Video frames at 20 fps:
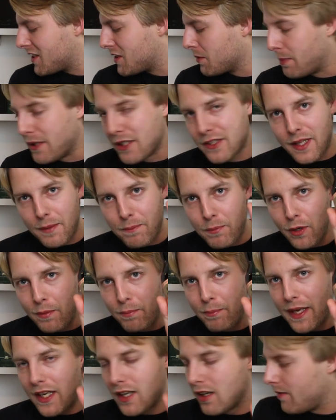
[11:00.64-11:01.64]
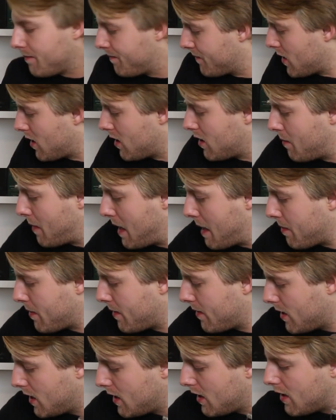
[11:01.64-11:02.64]
This is a beer that put Mikkel on the map,
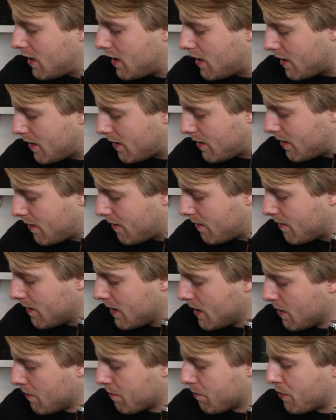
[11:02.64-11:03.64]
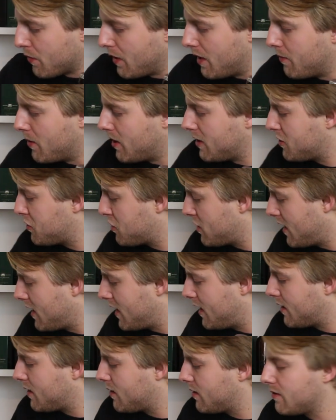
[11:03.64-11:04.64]
uh, pretty much.
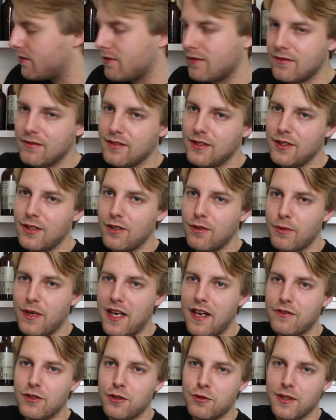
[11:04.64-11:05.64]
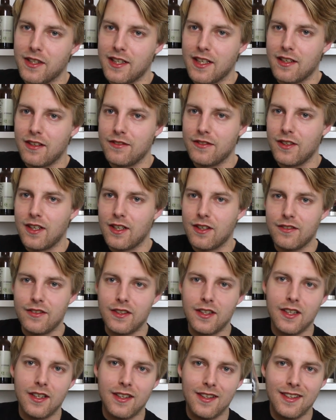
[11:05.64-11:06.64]
And, you know, we have to drink that out, out of
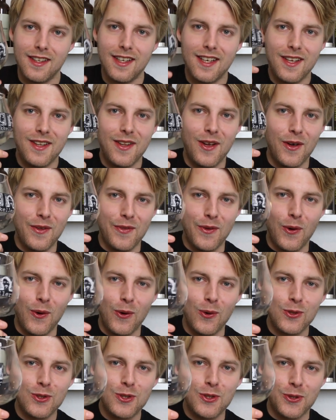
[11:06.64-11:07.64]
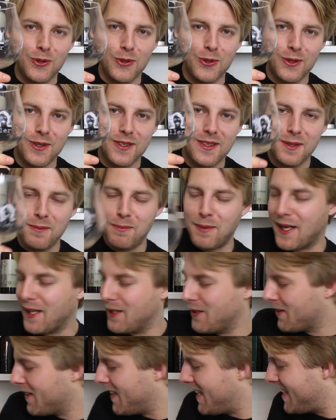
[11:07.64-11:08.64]
a, uh, the old school
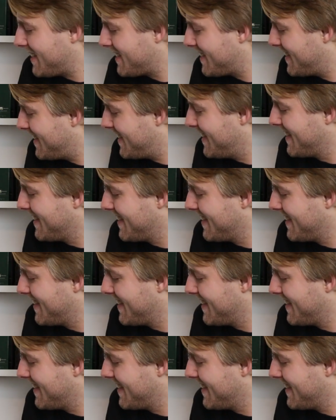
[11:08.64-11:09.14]
Mikkeller glass.